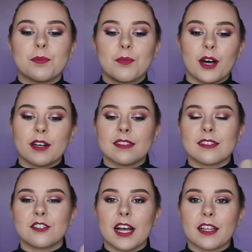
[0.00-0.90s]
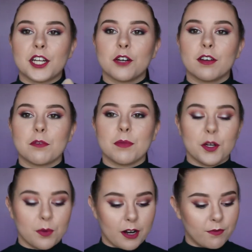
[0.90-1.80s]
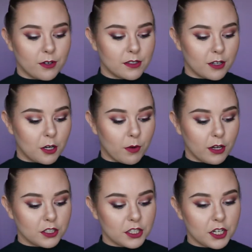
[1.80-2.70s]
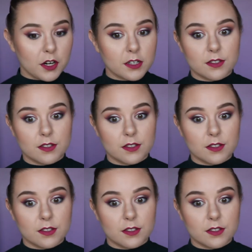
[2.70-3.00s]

products that Jaclyn Hill recommended when I first started watching her,